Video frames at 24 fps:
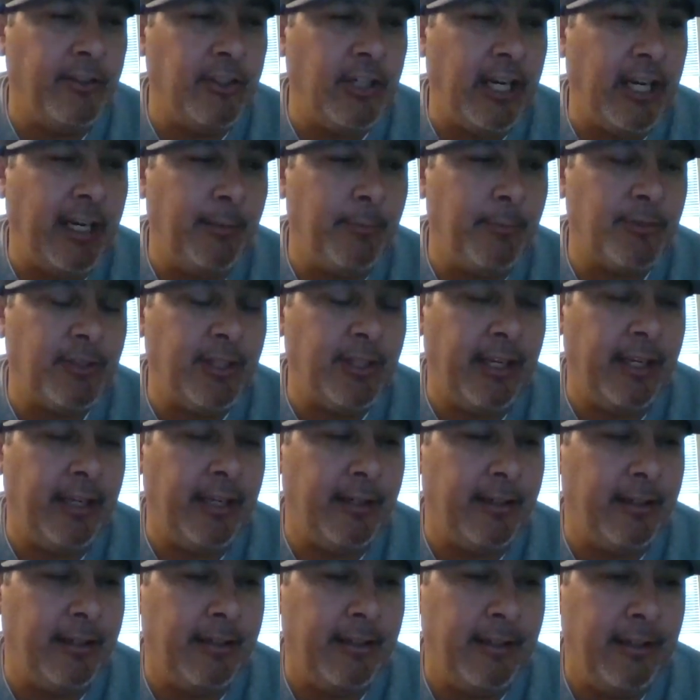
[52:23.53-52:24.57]
James,
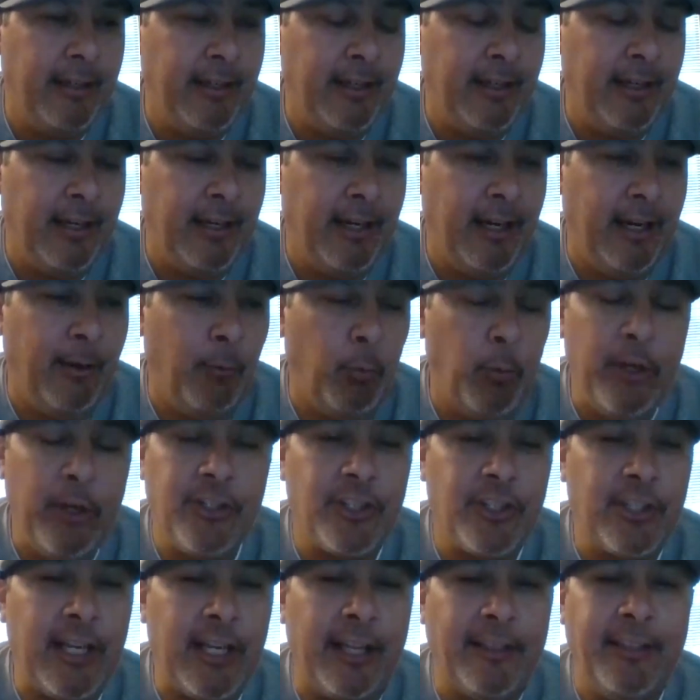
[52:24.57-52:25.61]
and we
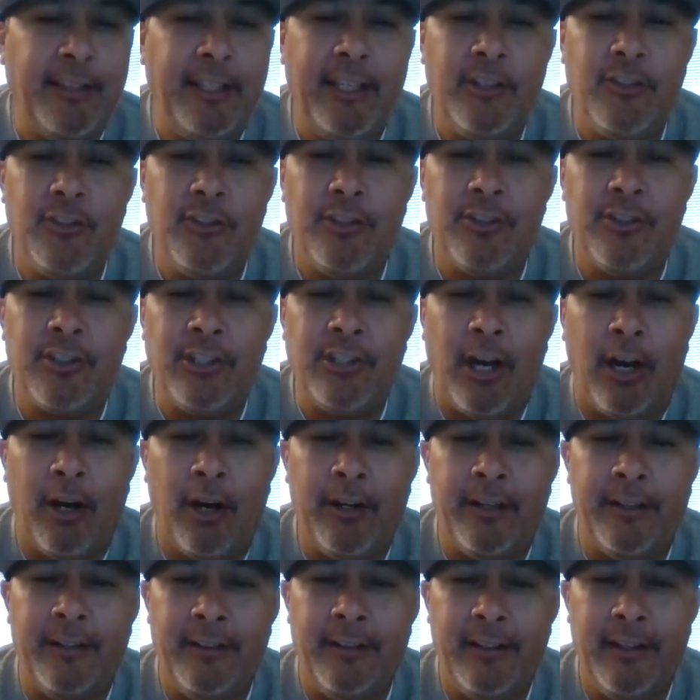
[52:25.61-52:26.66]
just got the engine
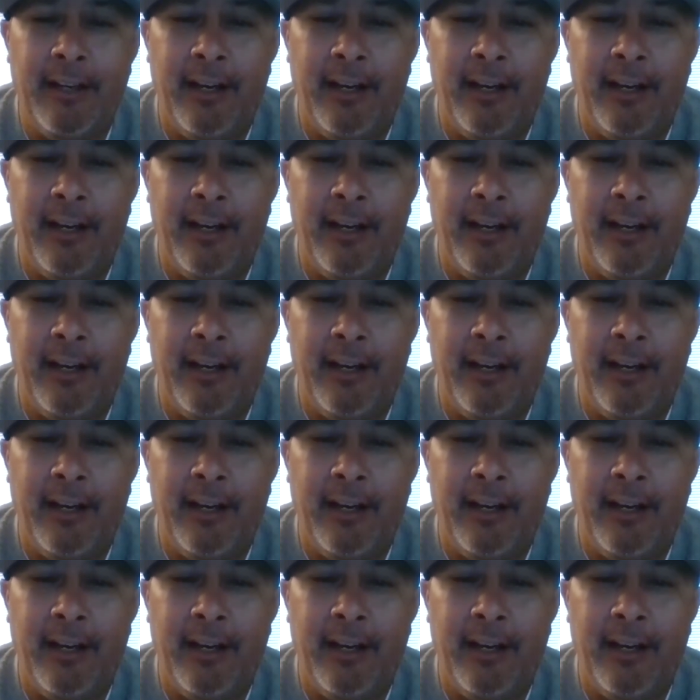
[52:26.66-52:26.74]
started.